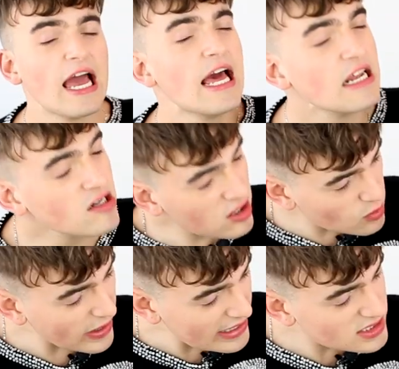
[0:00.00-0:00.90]
And in
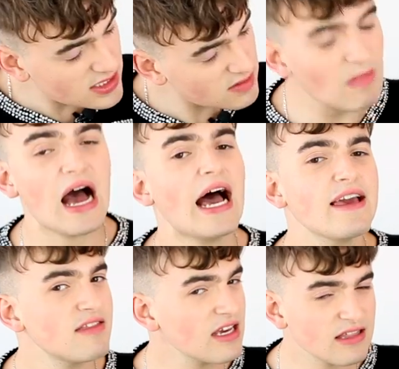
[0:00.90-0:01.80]
other ways,
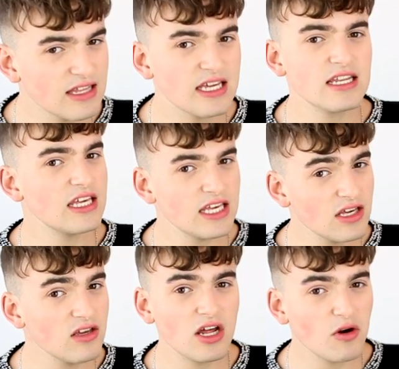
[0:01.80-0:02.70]
I think that
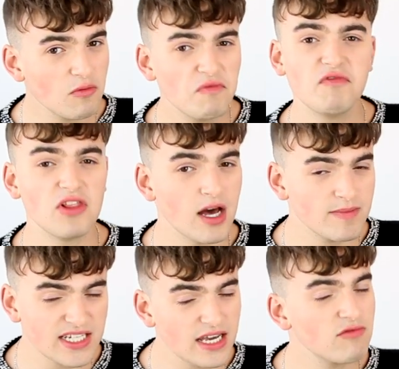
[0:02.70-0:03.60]
he, you know,
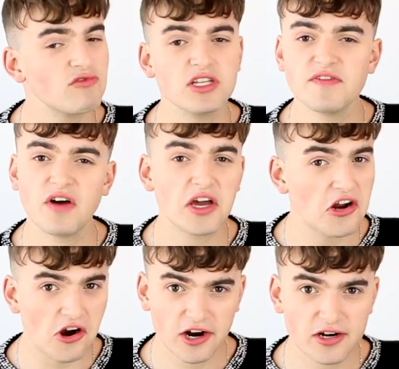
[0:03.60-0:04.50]
flubbed it really fucking
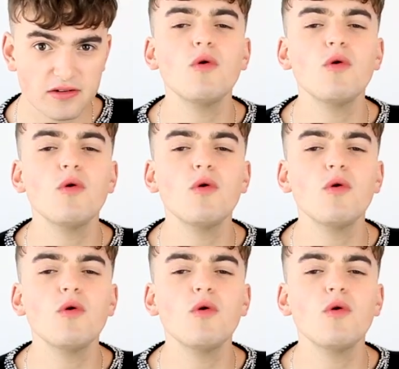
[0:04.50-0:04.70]
hard.